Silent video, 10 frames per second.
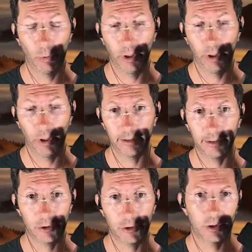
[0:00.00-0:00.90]

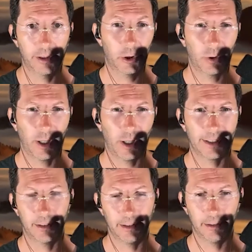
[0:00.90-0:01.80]
Where the
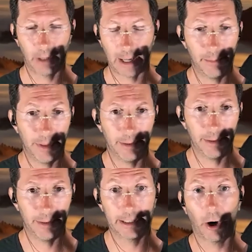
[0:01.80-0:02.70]
traits, well, I
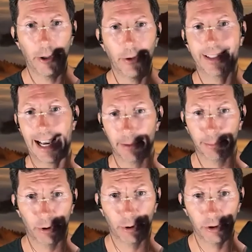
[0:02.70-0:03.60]
mean, like, are you the kind
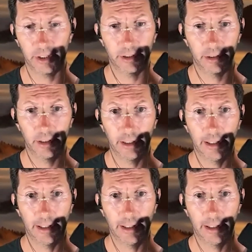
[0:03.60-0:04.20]
of person,